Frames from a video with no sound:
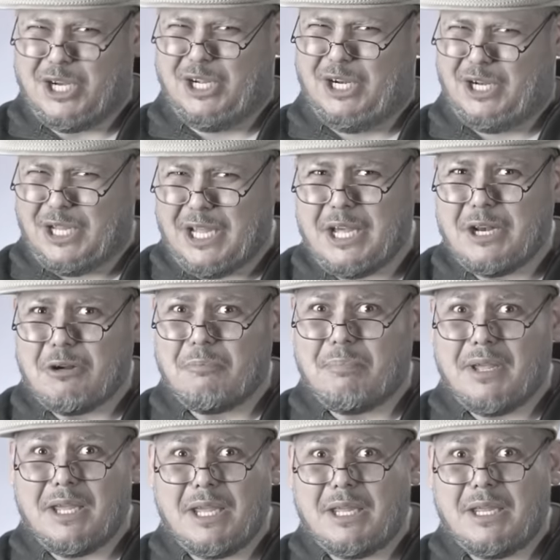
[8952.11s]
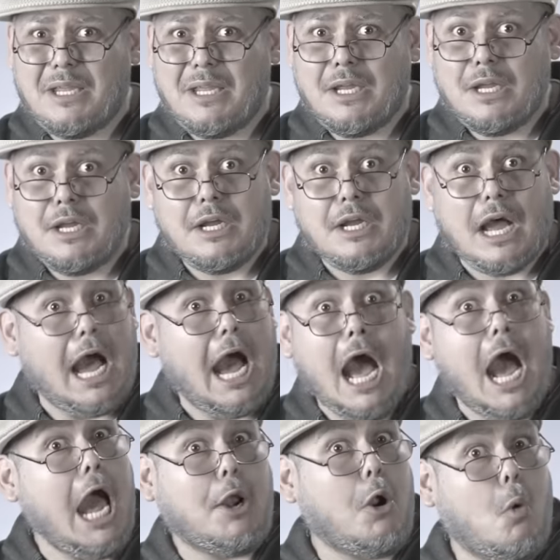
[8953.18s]
a little bit,
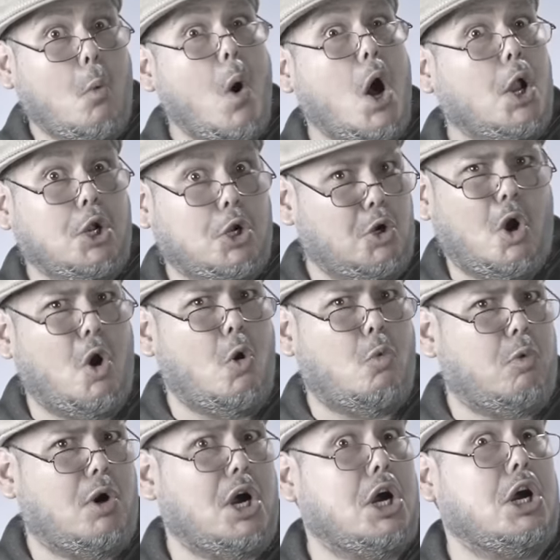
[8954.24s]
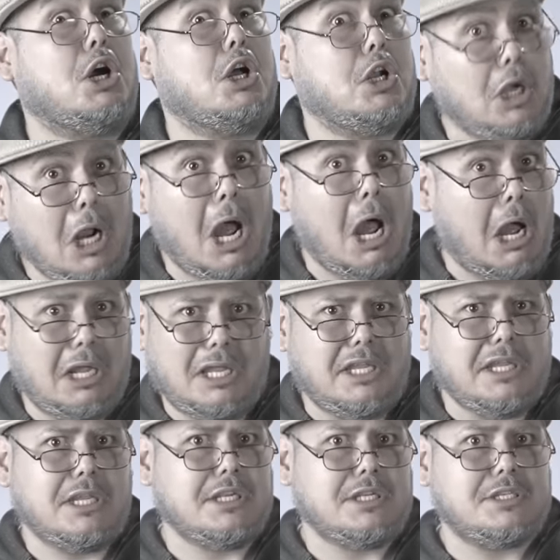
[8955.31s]
I don't wanna know what a lot
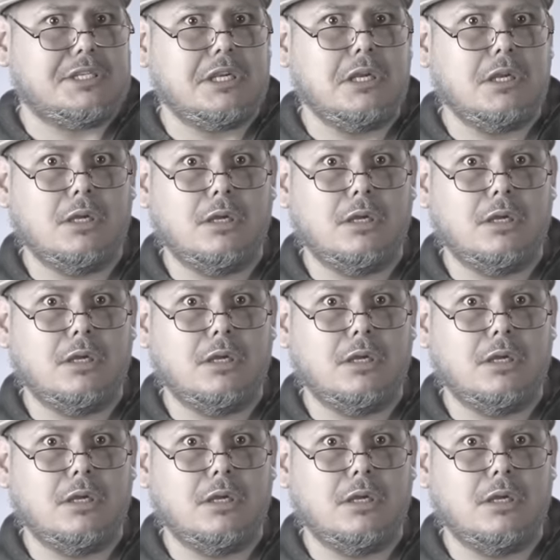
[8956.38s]
is.